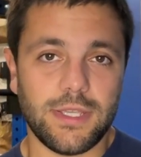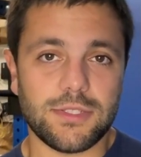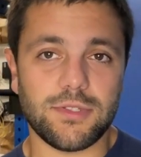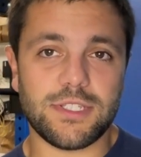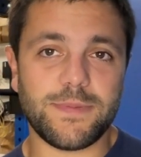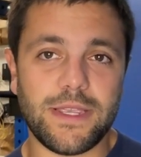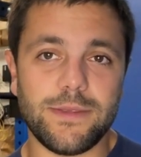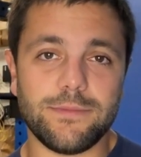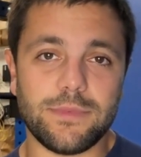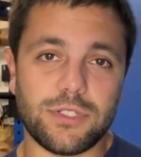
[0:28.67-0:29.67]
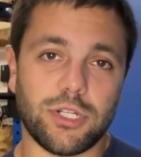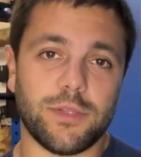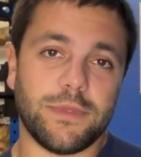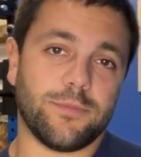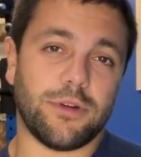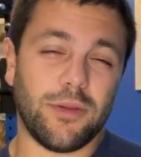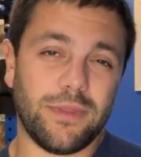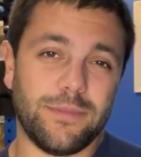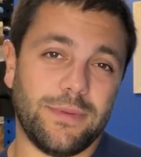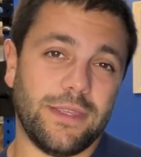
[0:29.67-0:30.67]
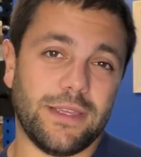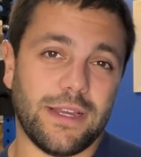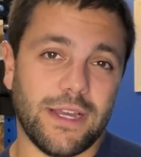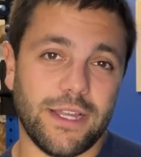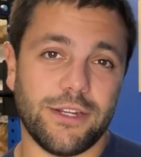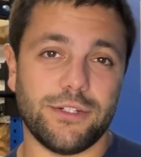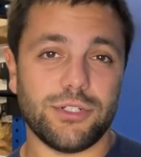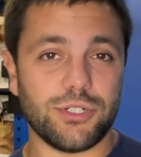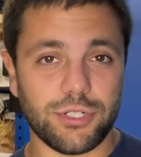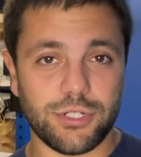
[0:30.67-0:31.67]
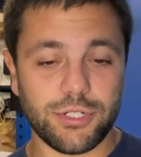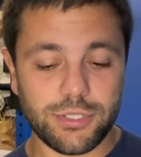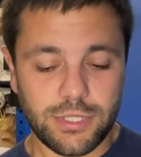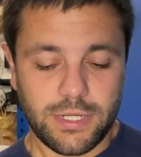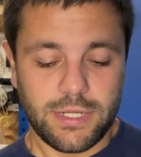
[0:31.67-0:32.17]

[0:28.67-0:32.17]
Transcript: So despite the chocolate milk probably being higher in sugar,